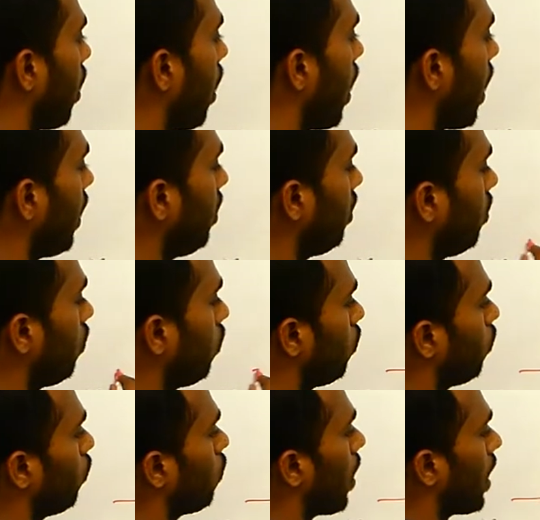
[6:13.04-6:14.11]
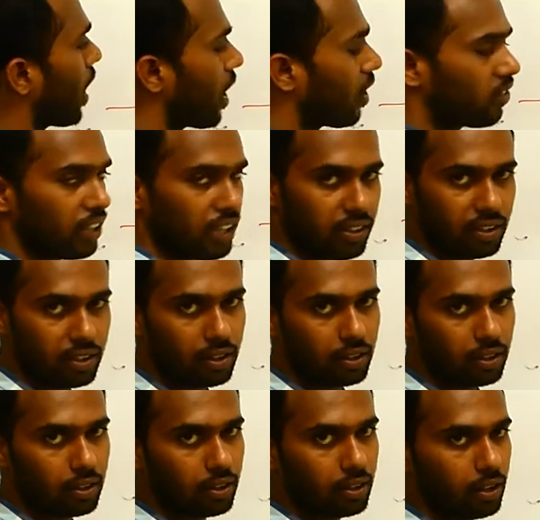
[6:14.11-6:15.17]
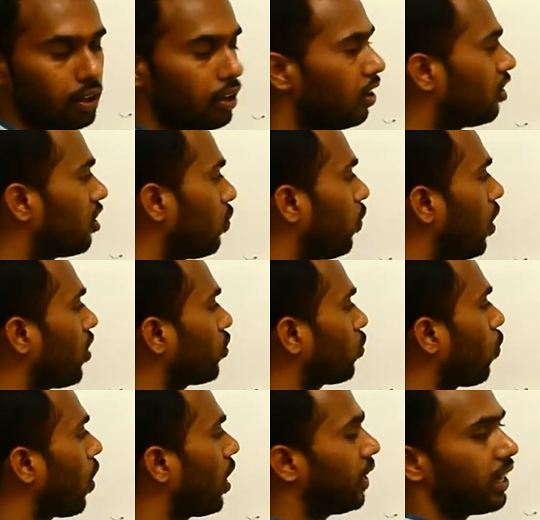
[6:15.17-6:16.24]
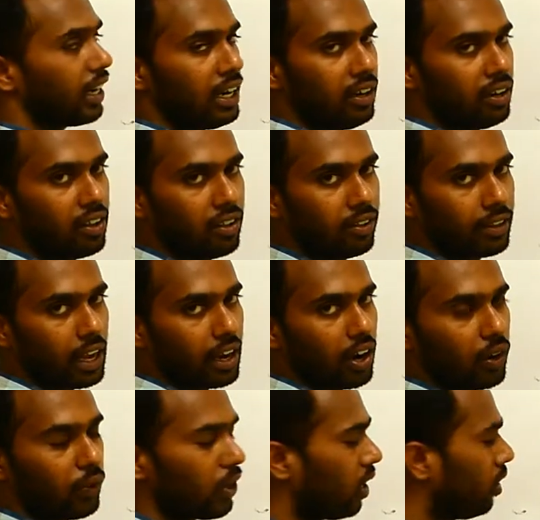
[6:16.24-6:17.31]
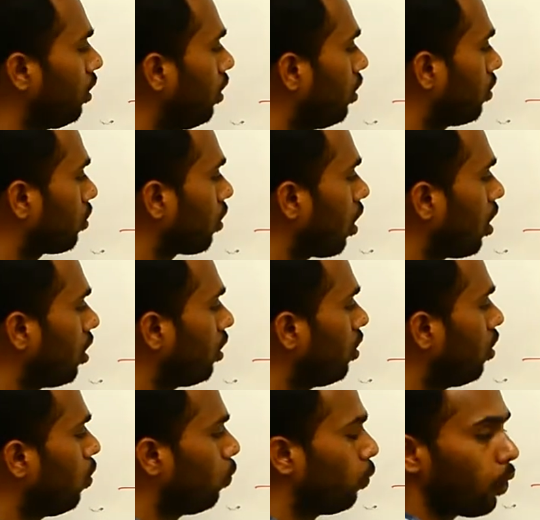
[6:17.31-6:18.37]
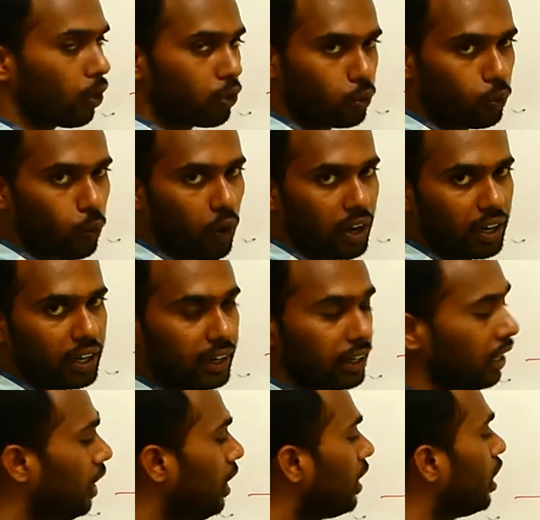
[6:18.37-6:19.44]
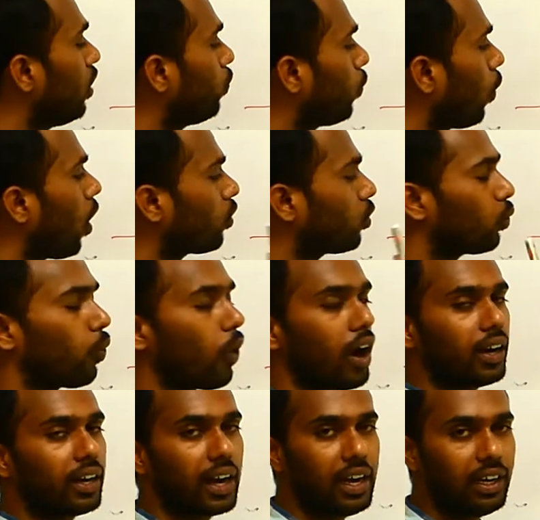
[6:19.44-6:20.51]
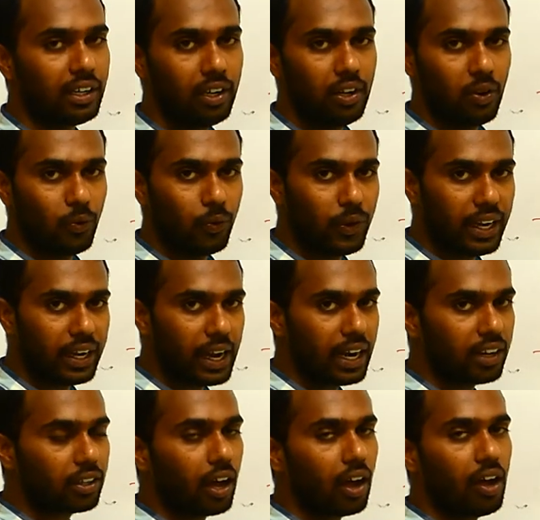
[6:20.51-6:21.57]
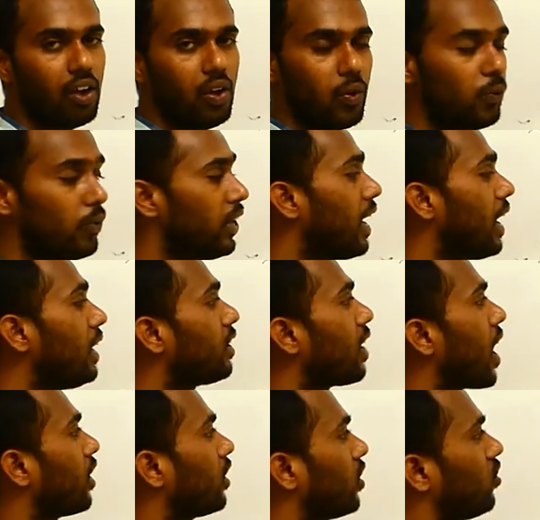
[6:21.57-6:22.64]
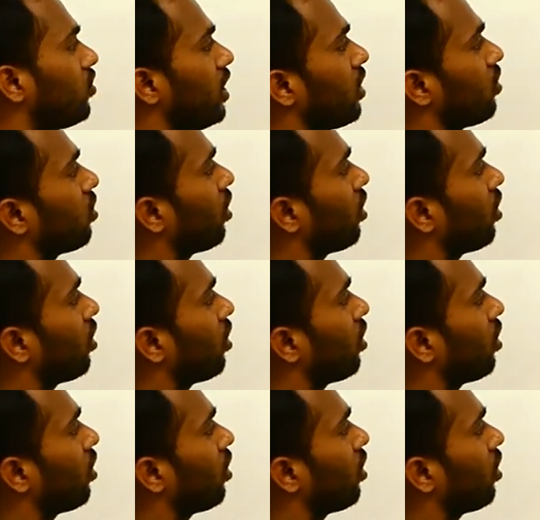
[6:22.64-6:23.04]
and y-axis. It's a first quadrant, second one, third, fourth quadrant. In fourth quadrant we get the V I characteristics